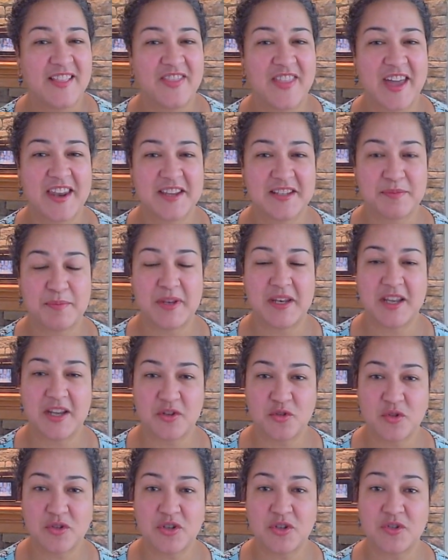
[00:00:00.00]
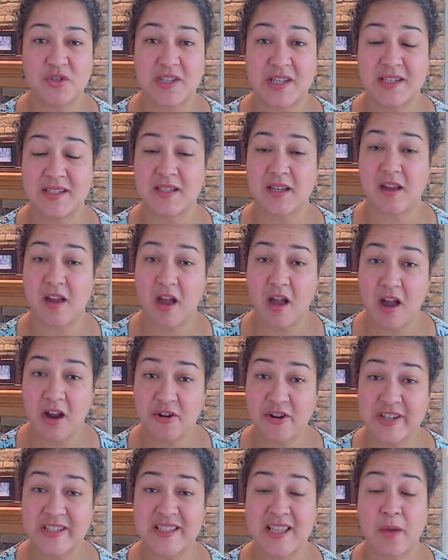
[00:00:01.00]
that has been introduced into
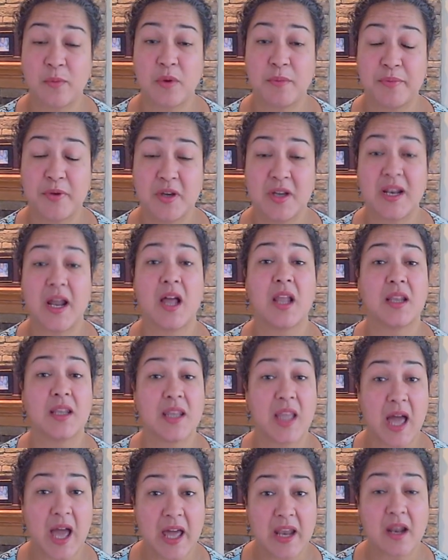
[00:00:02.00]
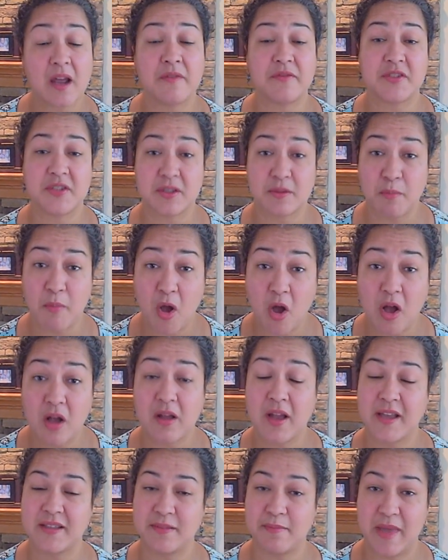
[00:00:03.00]
Congress that would put a lot of small
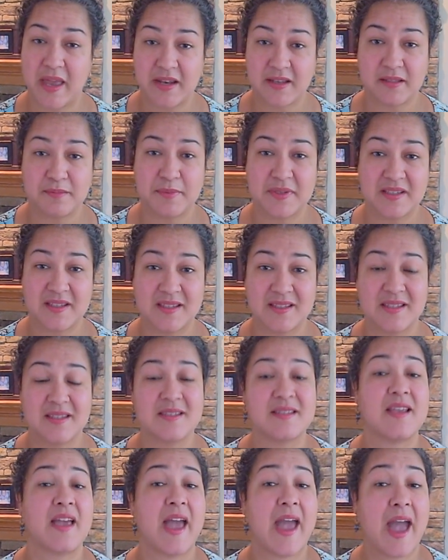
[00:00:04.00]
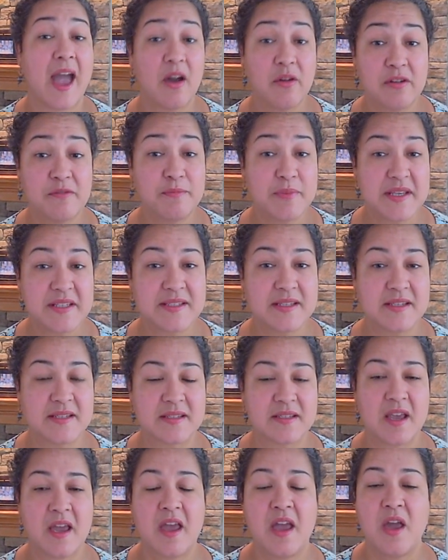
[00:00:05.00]
cosmetics businesses out of
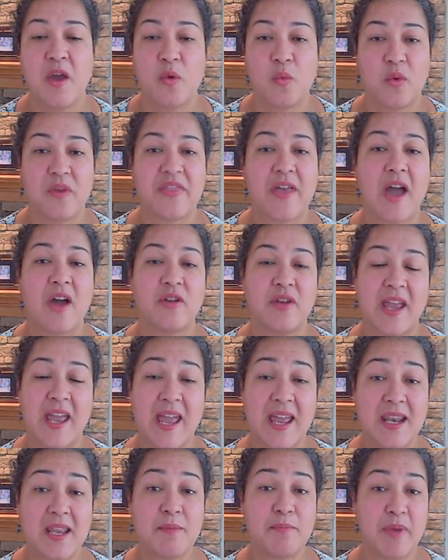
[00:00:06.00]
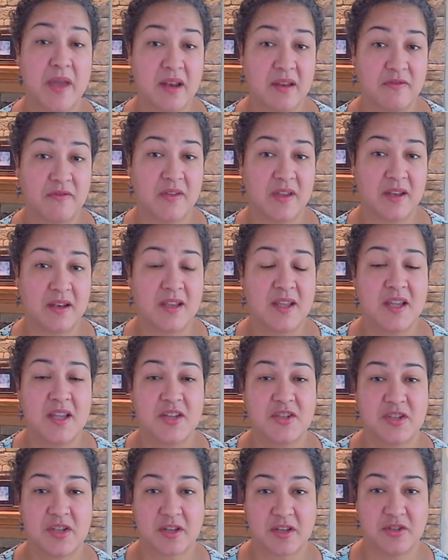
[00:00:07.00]
business without any benefit
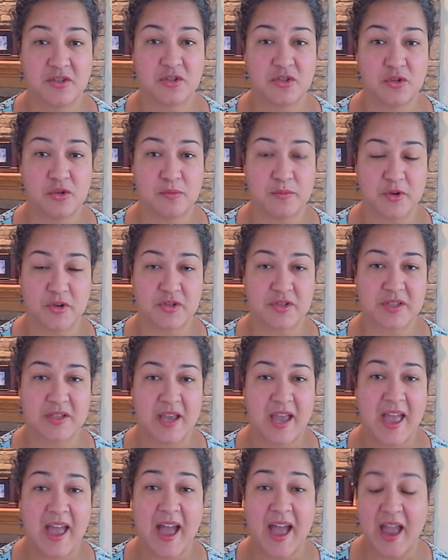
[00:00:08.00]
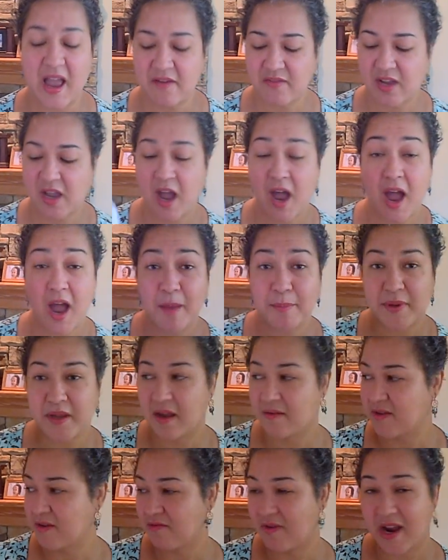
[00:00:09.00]
to consumers. I have a copy
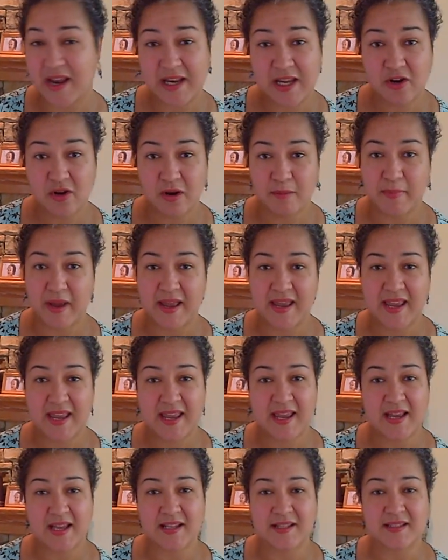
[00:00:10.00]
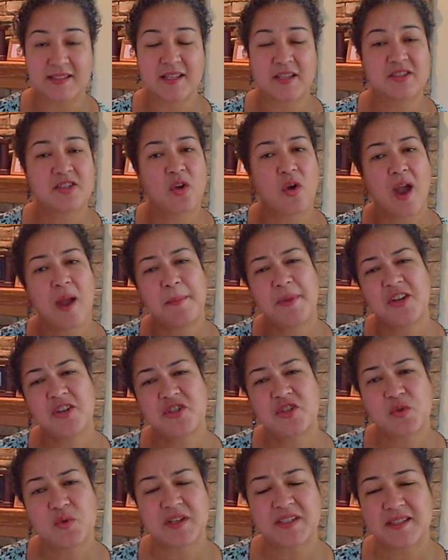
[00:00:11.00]
of it right here in my hands, so I'm going
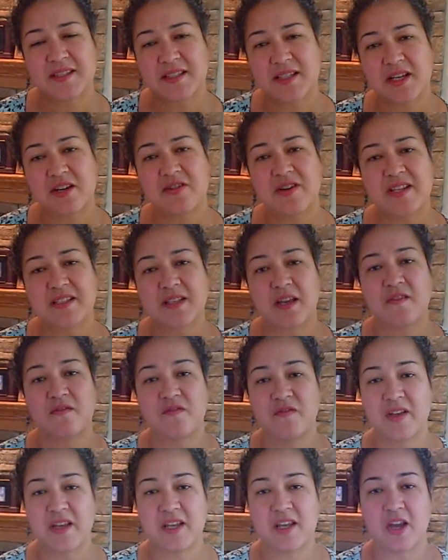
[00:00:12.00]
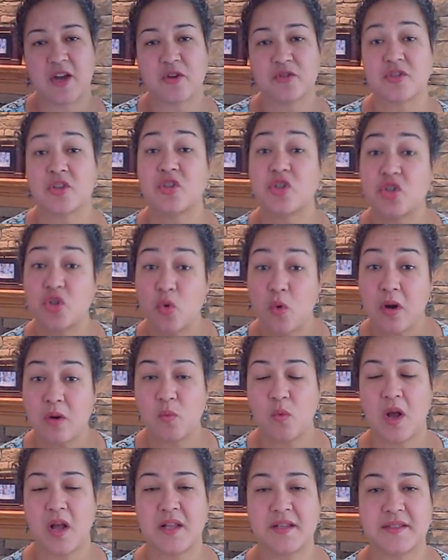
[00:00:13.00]
to do a series of videos,
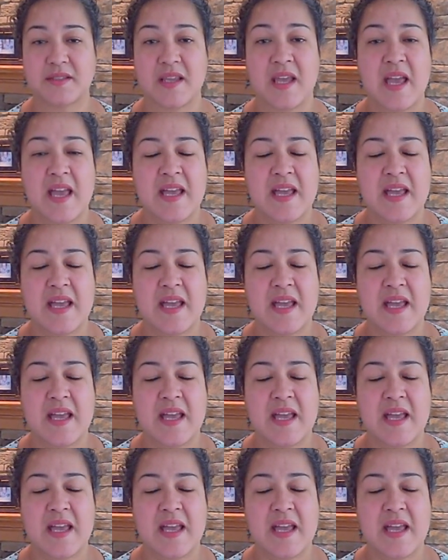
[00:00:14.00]
short ones,